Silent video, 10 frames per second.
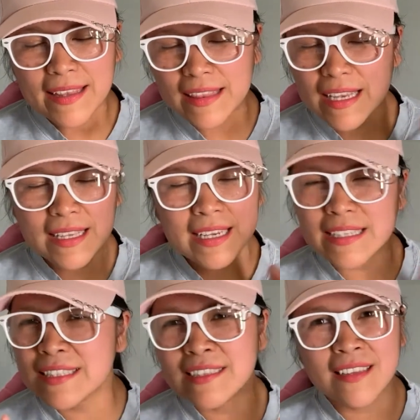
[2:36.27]
It
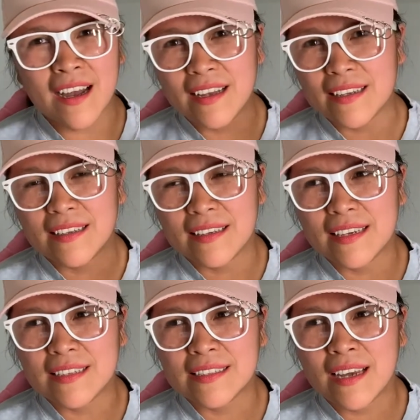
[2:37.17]
is not
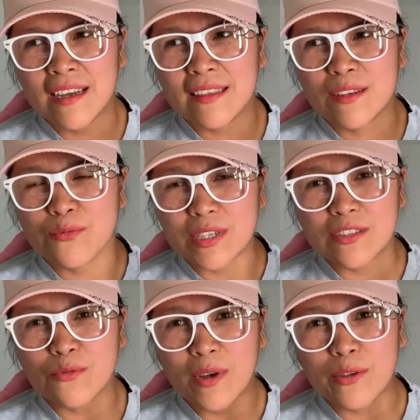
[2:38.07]
the
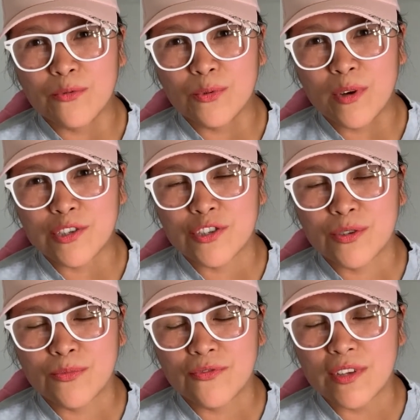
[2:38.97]
reason why you would watch
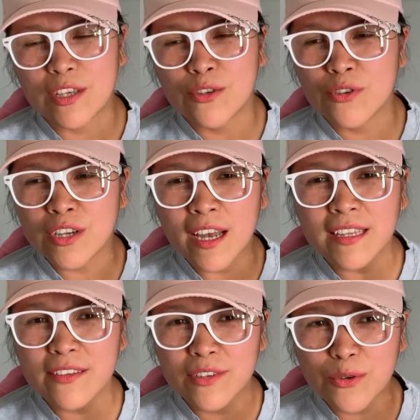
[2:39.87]
the movie. You're
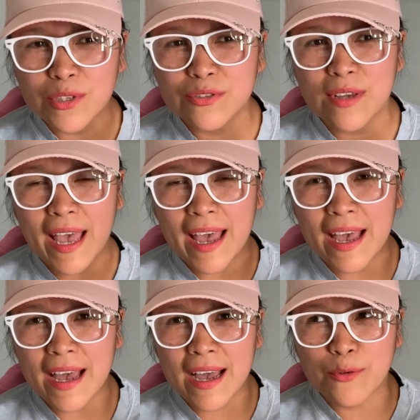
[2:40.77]
not even going to
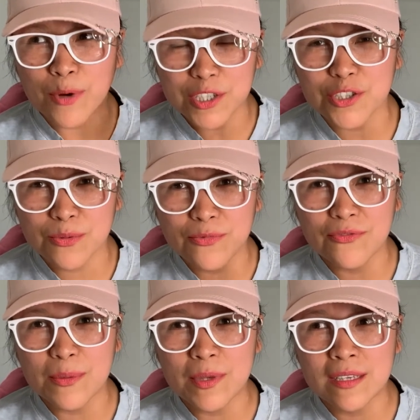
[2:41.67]
watch the
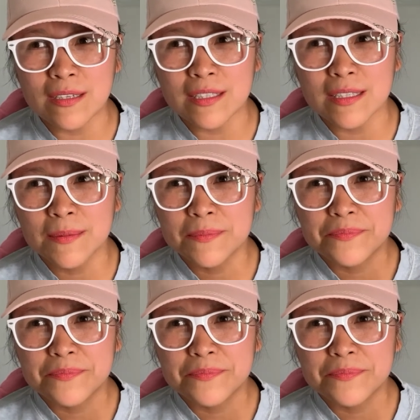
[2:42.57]
movie because